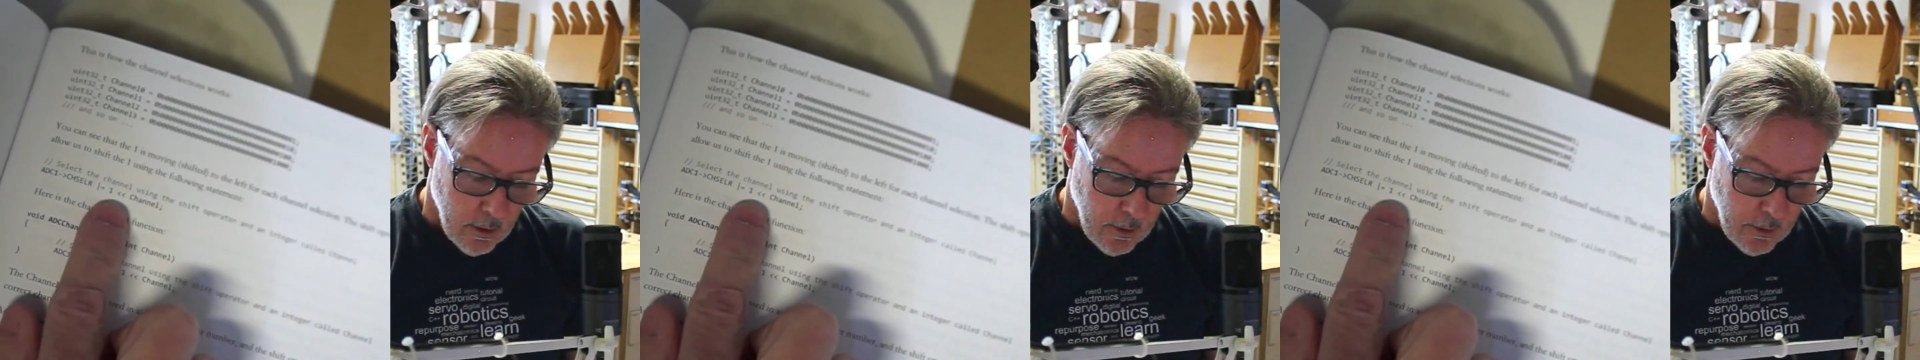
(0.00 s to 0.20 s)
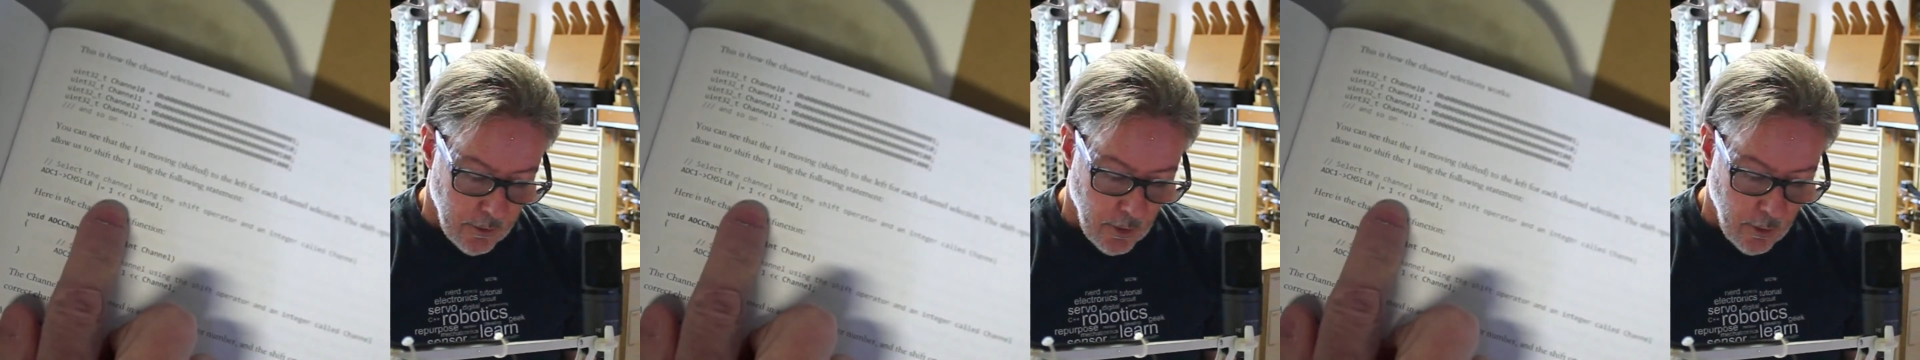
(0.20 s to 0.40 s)

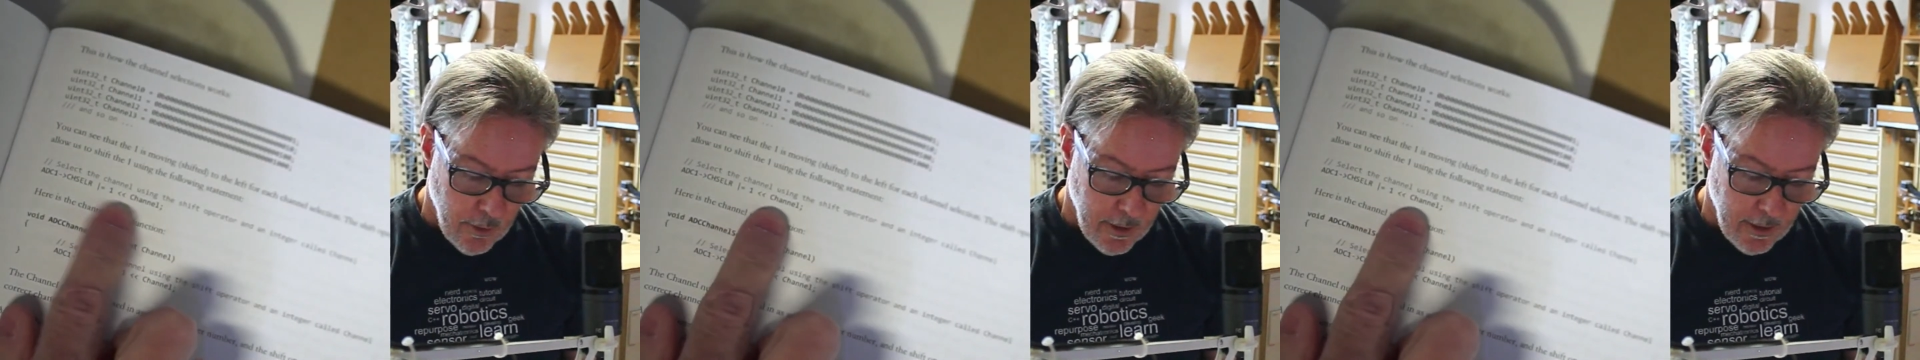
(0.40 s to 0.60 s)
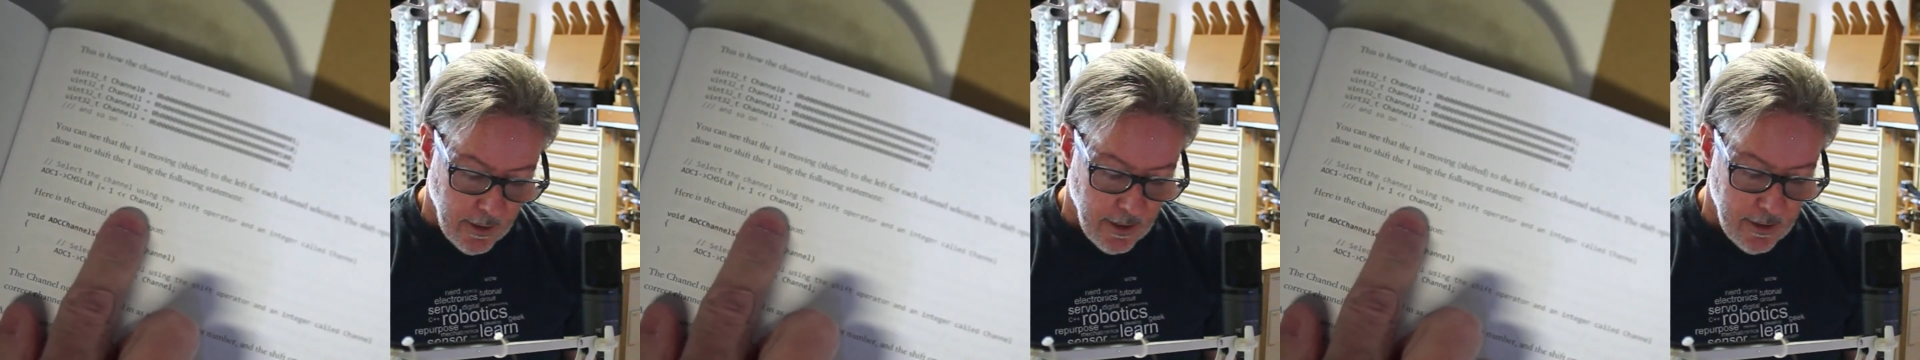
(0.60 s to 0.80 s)
So
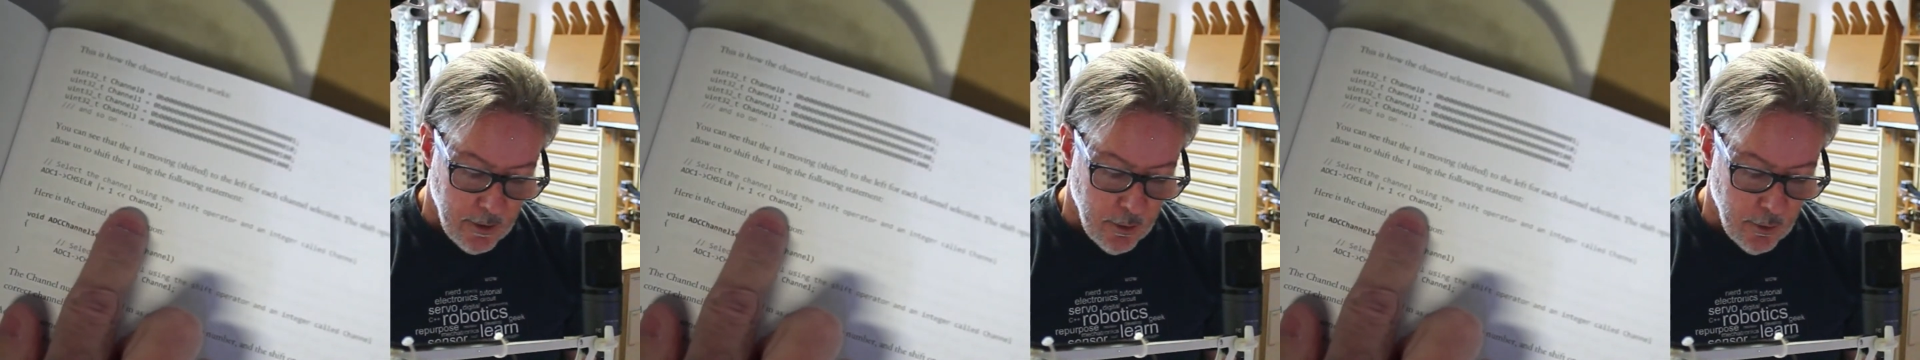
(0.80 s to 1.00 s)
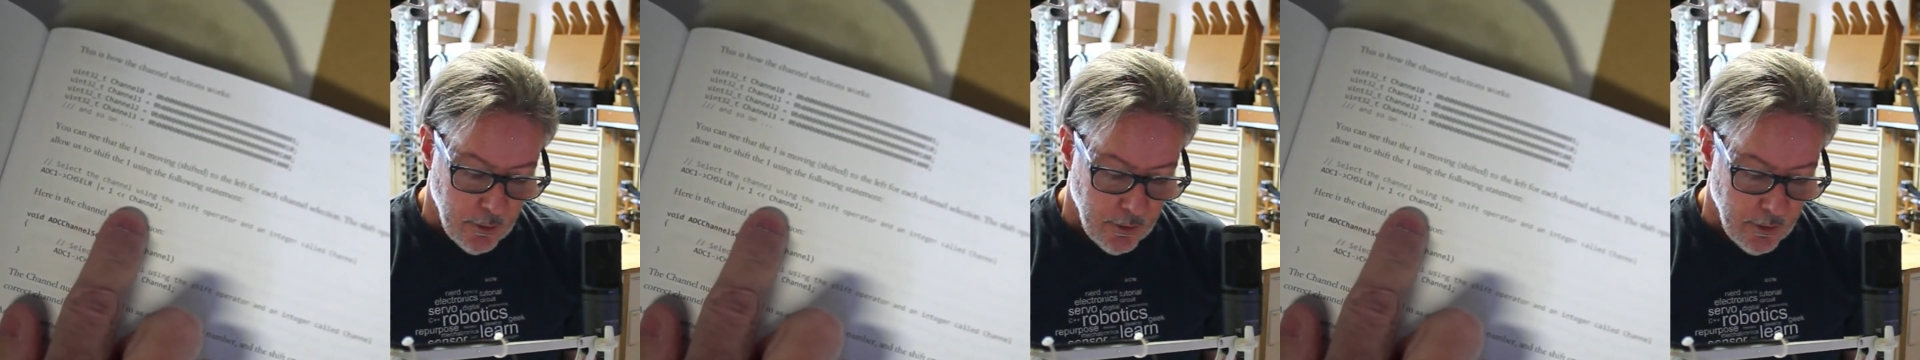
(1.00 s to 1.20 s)
then I
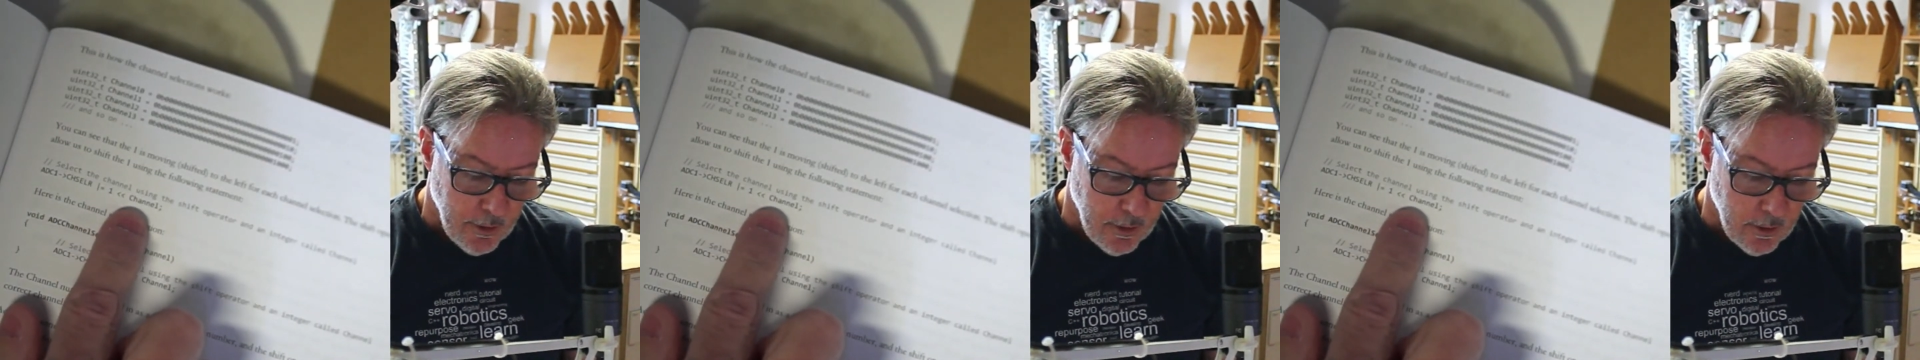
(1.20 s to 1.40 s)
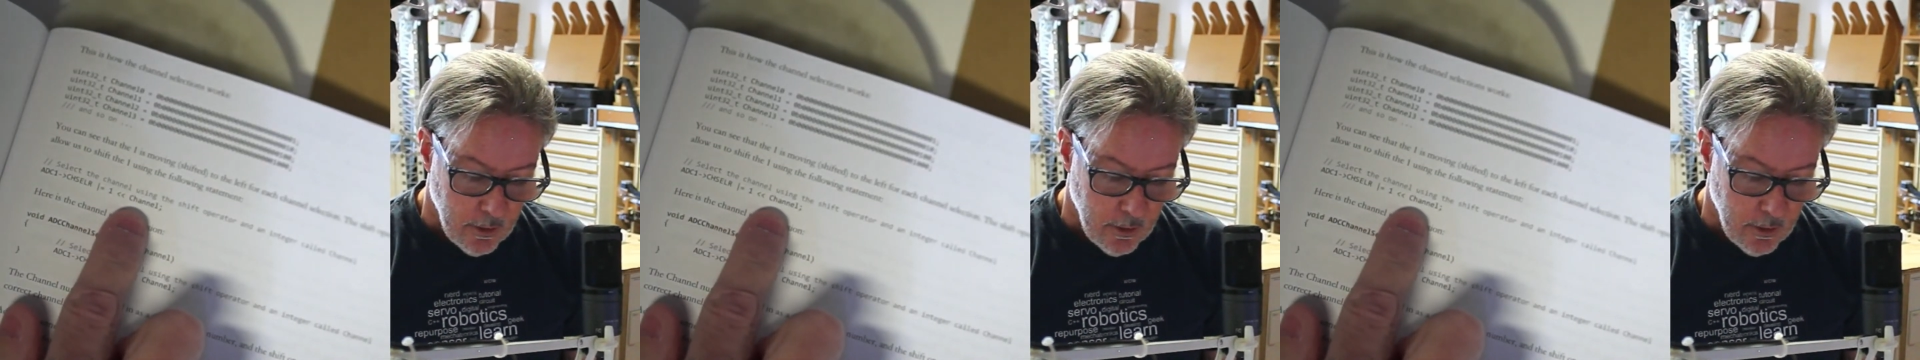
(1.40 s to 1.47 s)
use,